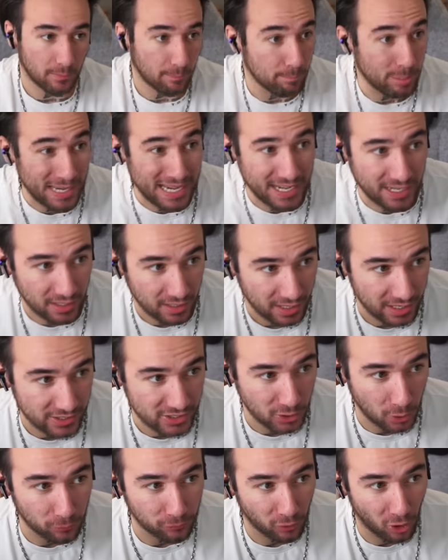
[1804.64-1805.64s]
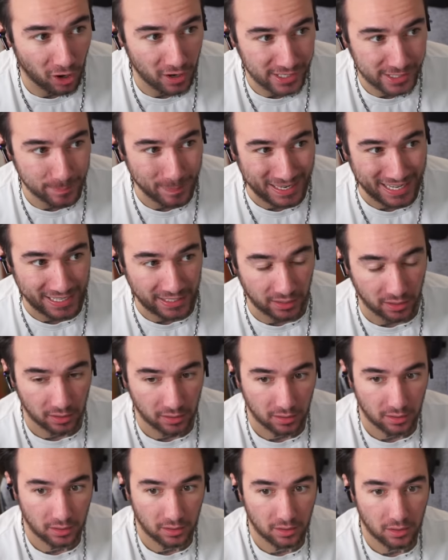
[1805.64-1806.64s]
B. so far it's B.
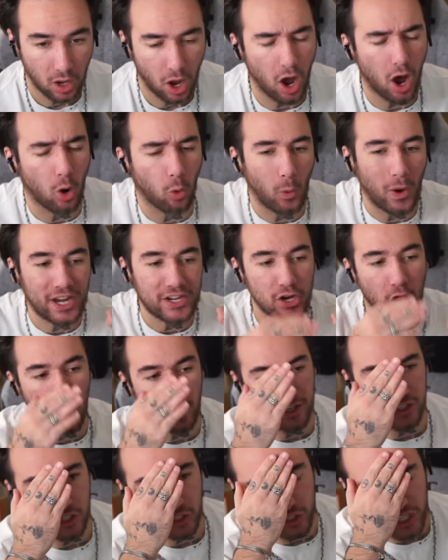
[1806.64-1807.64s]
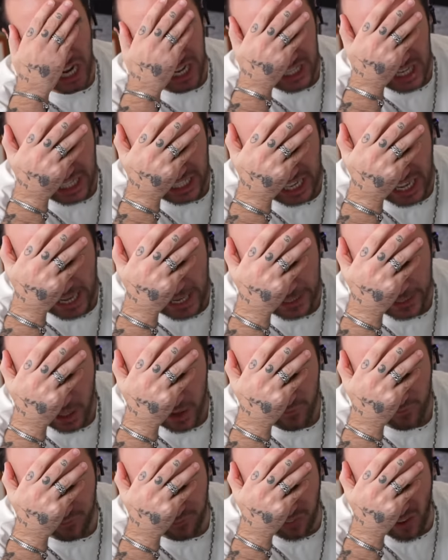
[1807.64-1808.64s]
Oh wait, no, this is JJK.
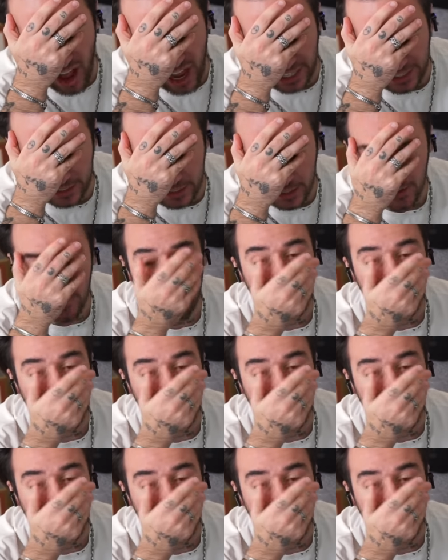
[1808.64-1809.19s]
Fuck.